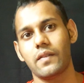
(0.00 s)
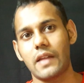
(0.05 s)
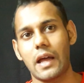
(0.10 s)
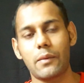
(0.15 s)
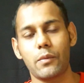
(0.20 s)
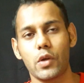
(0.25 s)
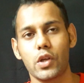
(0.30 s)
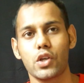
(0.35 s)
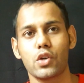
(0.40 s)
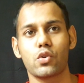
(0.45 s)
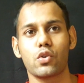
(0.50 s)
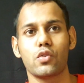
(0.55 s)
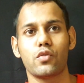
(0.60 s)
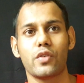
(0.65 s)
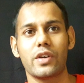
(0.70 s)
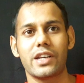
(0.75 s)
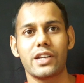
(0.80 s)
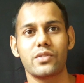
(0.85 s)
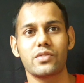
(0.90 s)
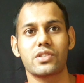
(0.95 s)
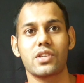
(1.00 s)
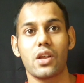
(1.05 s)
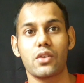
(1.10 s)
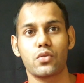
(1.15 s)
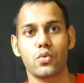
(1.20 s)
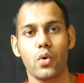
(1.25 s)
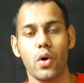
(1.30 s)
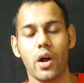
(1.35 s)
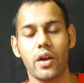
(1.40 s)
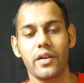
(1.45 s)
That way you could reduce
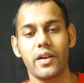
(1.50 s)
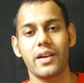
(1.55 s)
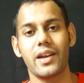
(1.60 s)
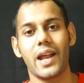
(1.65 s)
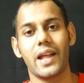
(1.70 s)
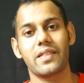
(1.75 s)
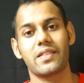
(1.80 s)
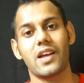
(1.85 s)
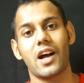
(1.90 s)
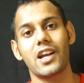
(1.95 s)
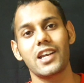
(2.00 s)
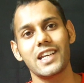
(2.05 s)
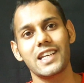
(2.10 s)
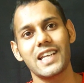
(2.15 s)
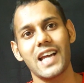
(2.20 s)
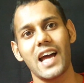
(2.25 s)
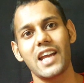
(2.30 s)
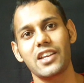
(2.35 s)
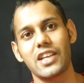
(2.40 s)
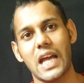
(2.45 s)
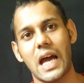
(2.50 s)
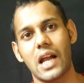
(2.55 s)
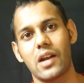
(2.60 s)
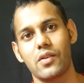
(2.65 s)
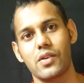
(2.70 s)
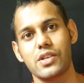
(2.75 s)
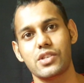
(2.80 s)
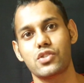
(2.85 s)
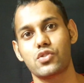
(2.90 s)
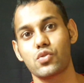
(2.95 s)
two hundred thirty-nine
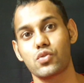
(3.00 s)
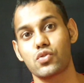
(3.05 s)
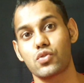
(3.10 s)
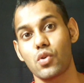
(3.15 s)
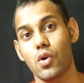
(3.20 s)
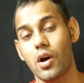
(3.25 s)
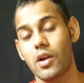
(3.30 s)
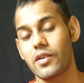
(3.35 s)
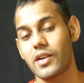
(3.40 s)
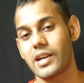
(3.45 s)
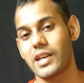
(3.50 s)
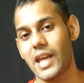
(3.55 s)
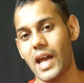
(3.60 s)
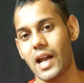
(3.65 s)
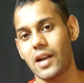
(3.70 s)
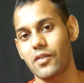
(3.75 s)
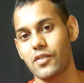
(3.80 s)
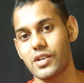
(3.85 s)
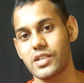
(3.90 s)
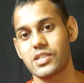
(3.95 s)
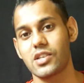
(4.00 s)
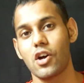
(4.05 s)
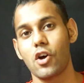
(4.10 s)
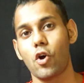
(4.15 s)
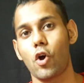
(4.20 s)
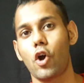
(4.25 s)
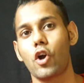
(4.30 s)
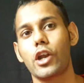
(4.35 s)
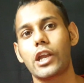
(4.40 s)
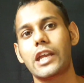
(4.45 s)
calories to two hundred calories
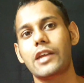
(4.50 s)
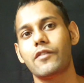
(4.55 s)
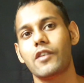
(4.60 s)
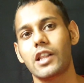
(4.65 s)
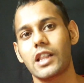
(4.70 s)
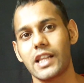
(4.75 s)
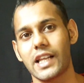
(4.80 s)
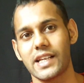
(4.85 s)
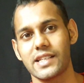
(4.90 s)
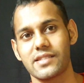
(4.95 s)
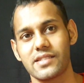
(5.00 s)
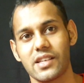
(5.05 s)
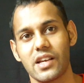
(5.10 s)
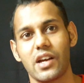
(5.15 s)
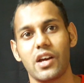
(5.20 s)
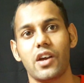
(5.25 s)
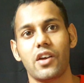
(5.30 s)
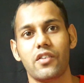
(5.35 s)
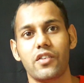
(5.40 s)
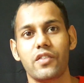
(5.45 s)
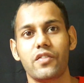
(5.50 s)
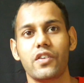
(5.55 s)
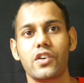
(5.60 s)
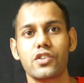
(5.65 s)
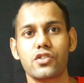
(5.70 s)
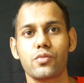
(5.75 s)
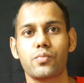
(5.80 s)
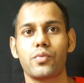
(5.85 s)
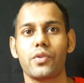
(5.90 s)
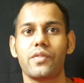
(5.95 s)
or even less.
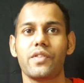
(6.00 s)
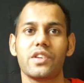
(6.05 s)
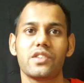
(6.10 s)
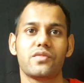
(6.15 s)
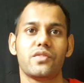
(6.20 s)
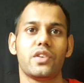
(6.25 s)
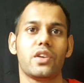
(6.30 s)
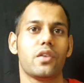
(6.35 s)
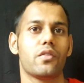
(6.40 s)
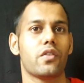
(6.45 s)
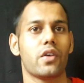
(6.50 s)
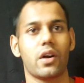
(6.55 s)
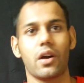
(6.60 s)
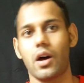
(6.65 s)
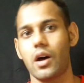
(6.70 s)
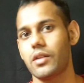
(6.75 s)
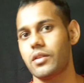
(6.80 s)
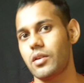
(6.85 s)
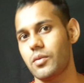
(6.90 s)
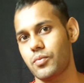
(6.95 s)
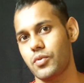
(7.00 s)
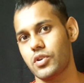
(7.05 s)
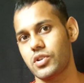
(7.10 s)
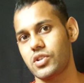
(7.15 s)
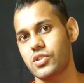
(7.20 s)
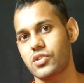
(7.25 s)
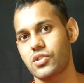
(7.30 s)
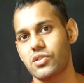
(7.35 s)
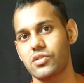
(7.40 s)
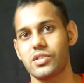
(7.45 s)
Refer to previous video for other
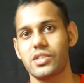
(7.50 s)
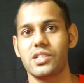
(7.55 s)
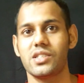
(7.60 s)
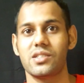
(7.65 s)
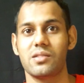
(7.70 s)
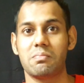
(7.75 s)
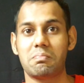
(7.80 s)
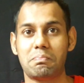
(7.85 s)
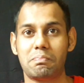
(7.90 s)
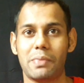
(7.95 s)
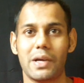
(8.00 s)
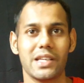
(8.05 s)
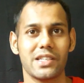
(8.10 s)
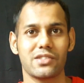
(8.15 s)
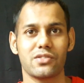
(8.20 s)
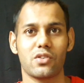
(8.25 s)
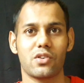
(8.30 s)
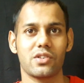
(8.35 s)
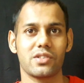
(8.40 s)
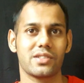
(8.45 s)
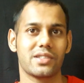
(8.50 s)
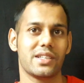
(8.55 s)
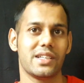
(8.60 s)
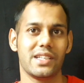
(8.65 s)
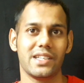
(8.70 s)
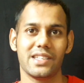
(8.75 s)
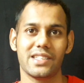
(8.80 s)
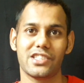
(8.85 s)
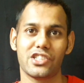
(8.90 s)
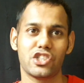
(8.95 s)
protein sources. Best source
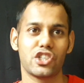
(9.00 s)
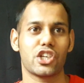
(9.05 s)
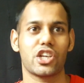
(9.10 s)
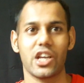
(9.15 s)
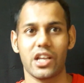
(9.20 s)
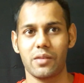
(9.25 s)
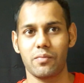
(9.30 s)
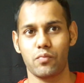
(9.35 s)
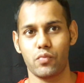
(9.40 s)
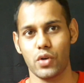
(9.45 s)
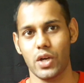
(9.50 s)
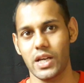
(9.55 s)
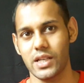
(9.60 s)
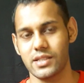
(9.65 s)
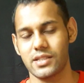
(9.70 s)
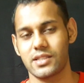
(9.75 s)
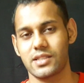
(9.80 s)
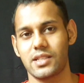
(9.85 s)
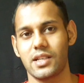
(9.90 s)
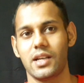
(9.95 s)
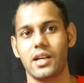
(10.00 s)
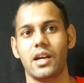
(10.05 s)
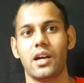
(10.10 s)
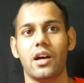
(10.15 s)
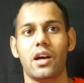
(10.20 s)
is chicken breast.